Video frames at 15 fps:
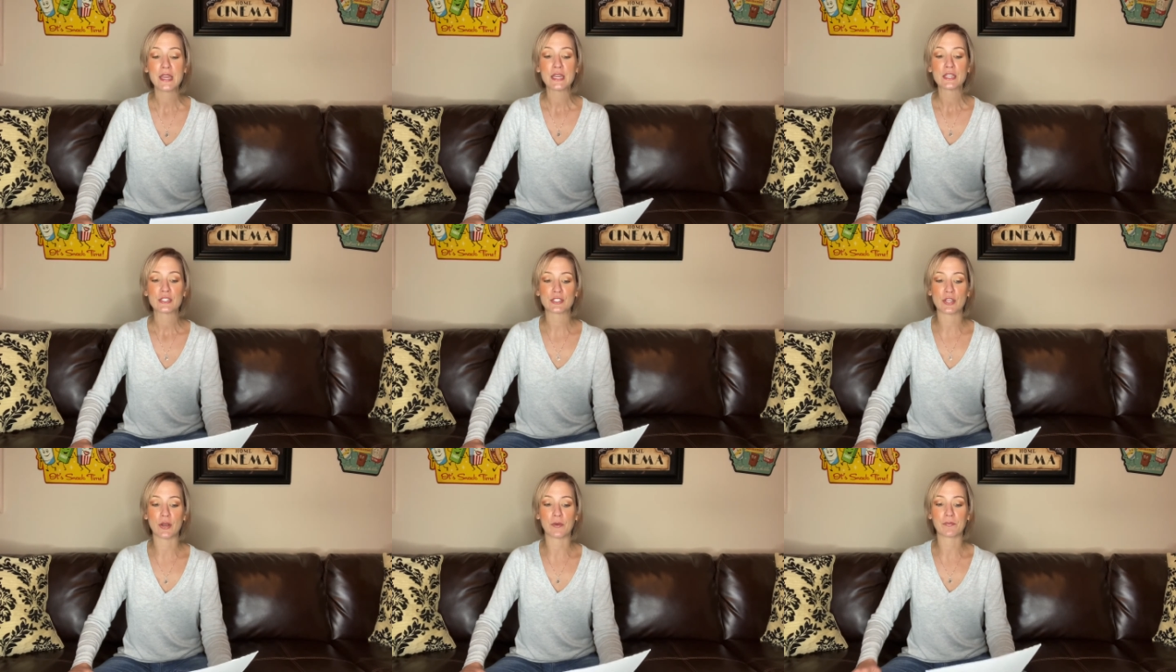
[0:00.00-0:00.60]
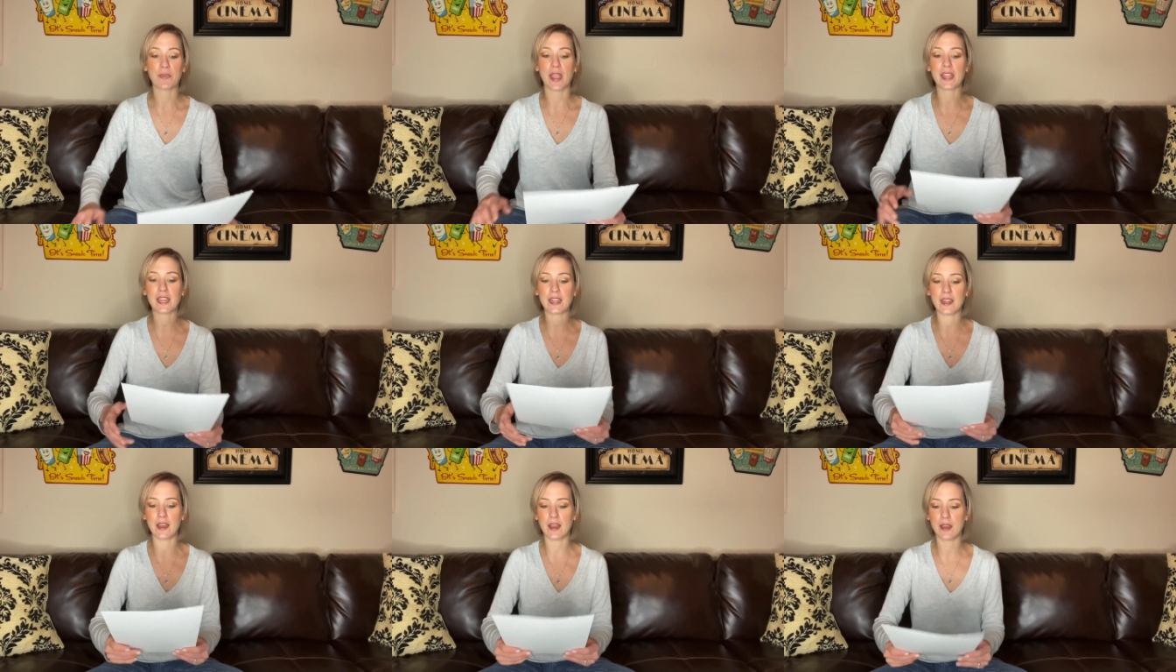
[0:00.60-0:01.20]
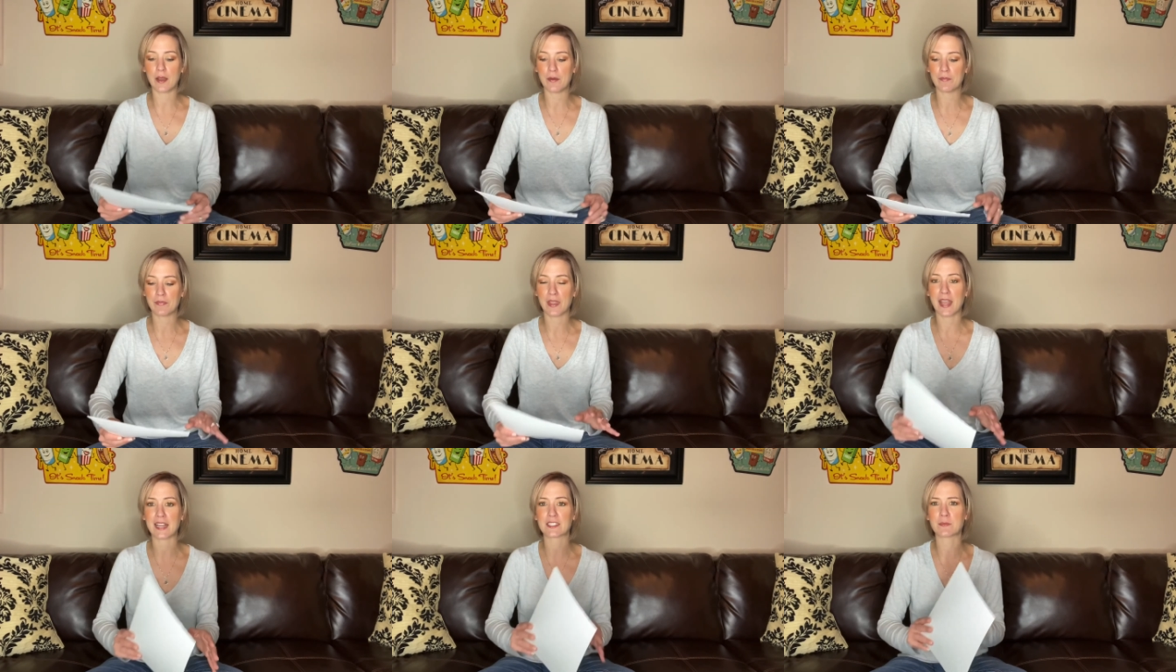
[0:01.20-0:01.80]
So I can
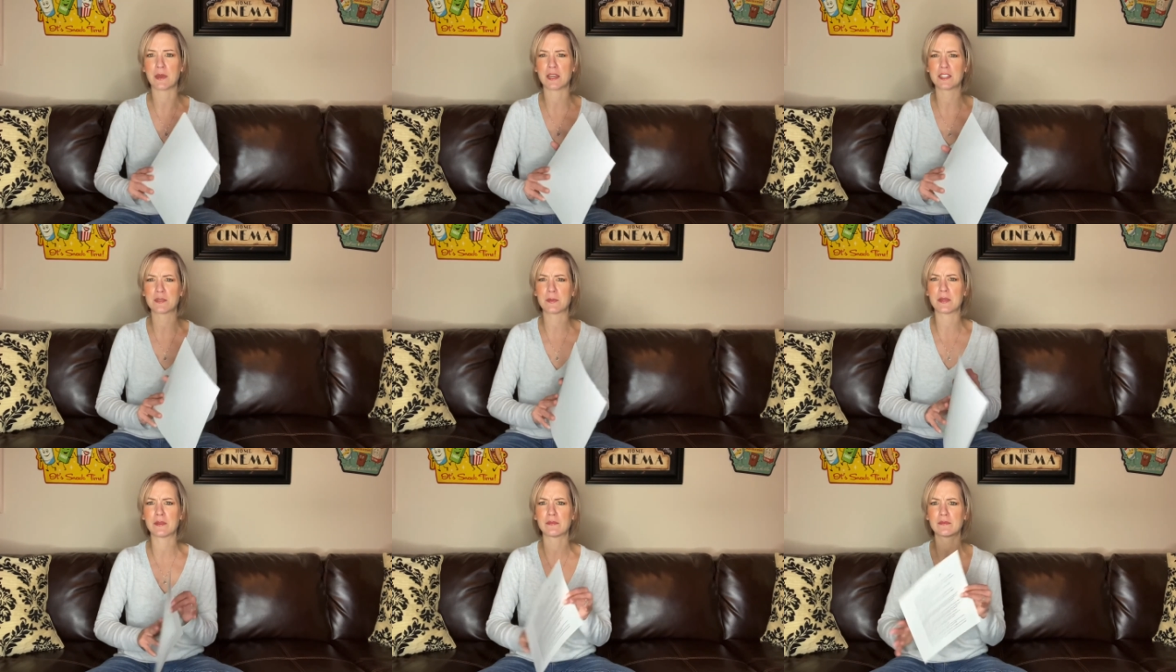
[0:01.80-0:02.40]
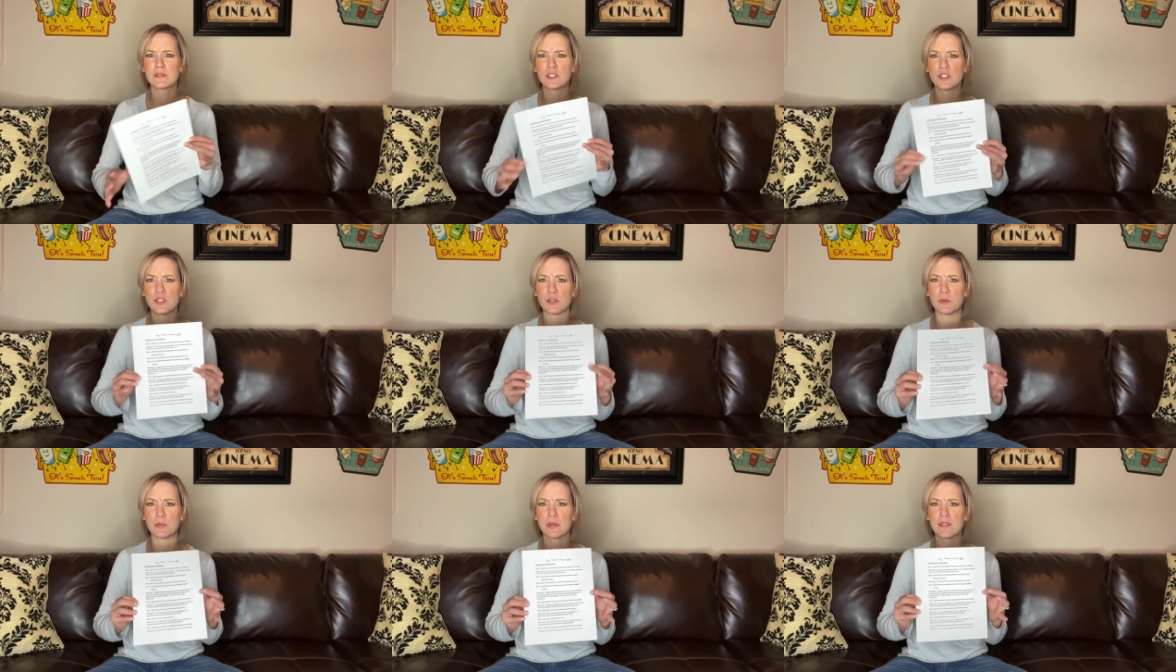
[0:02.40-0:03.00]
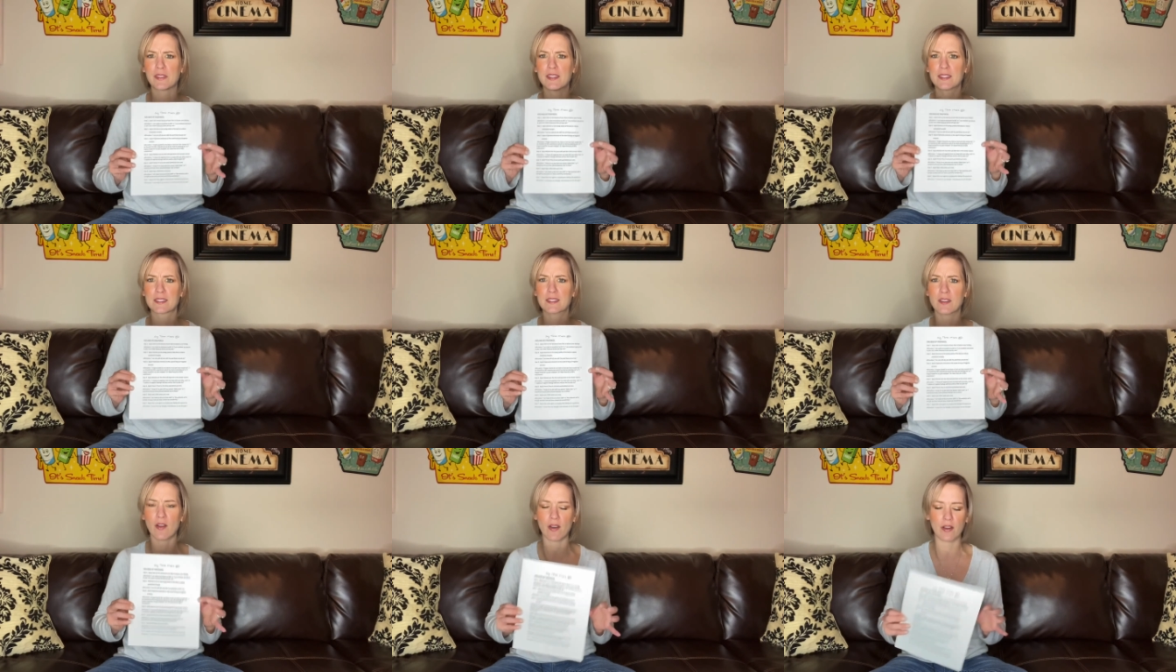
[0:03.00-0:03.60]
um, ask my husband to put
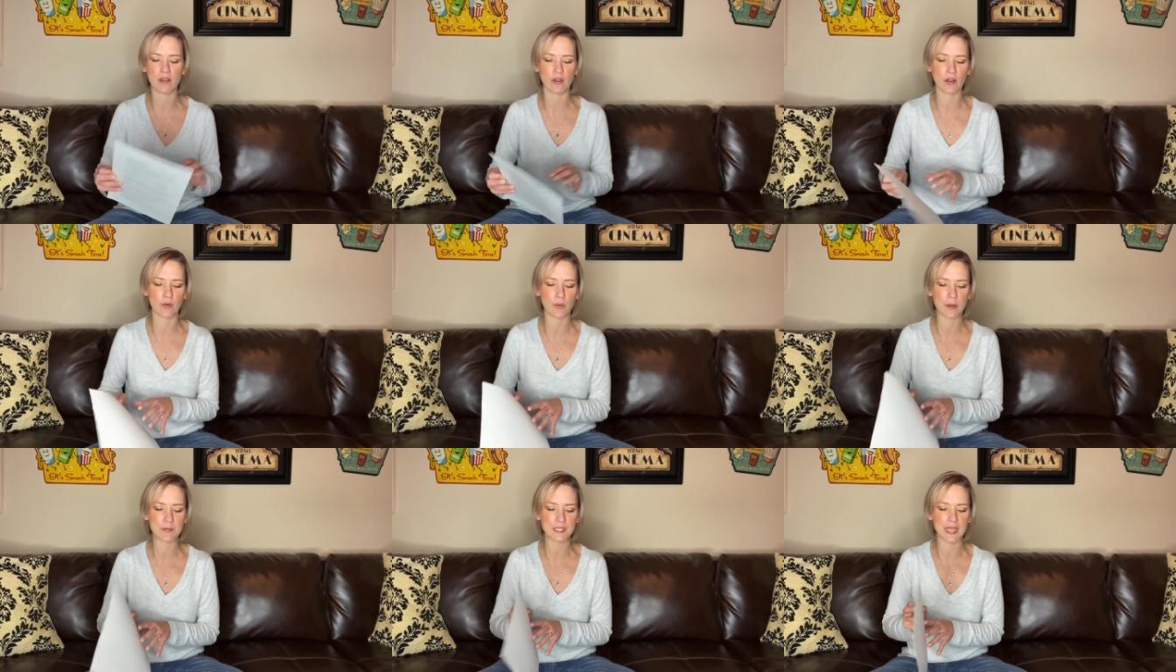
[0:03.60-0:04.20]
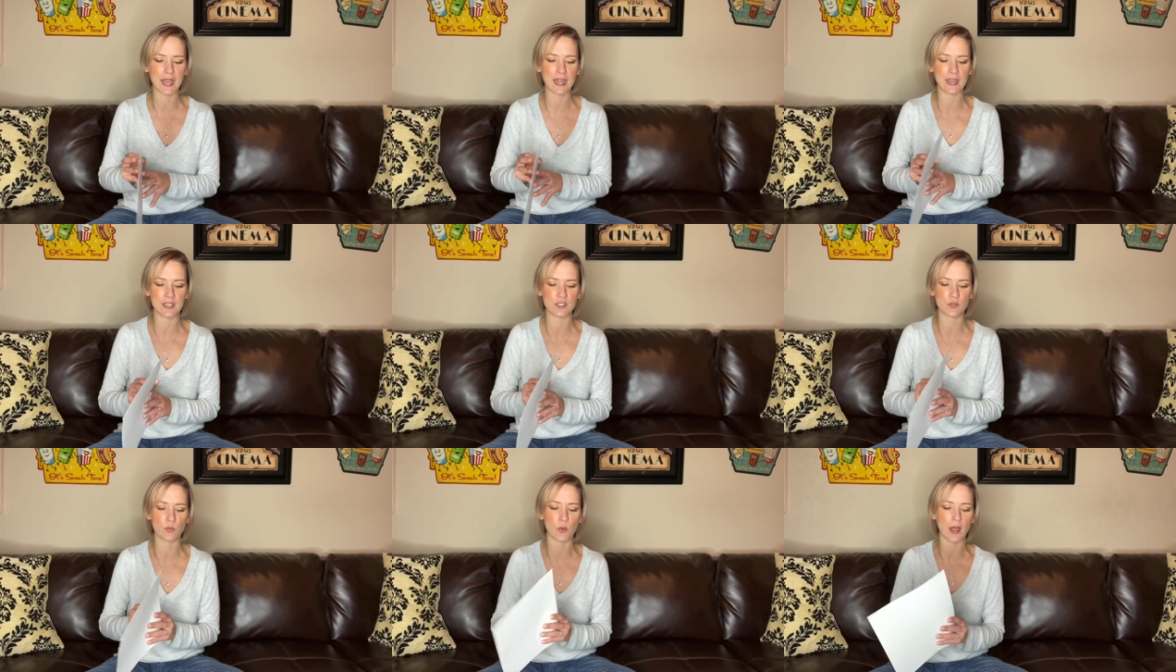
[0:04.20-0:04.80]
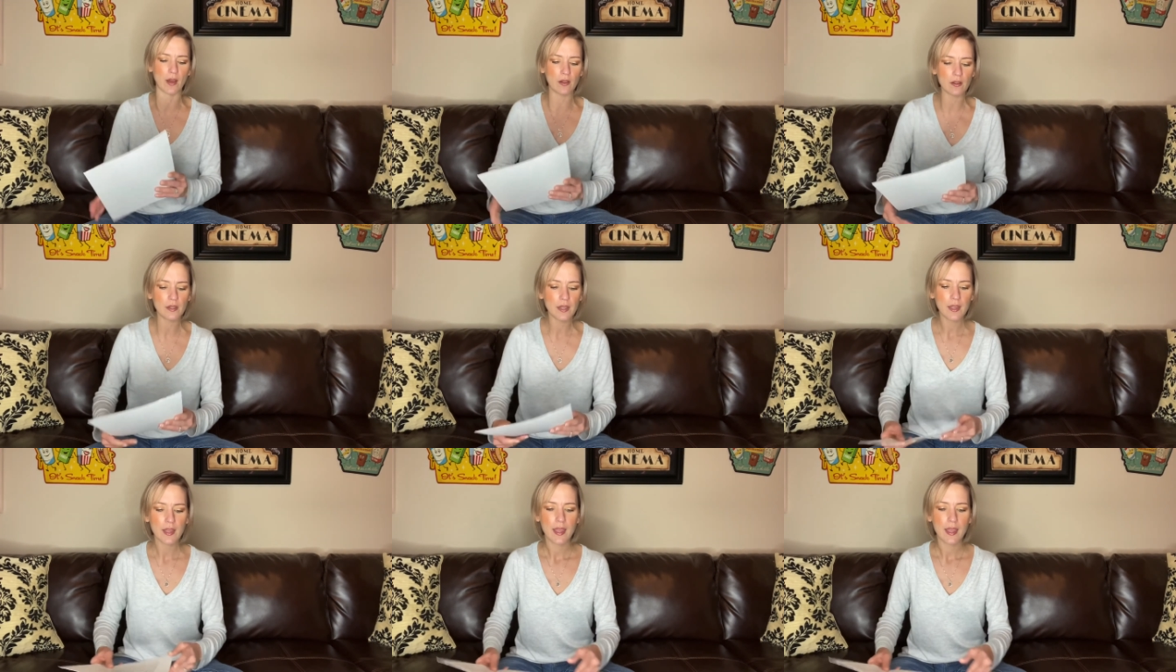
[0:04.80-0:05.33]
this on our website as well.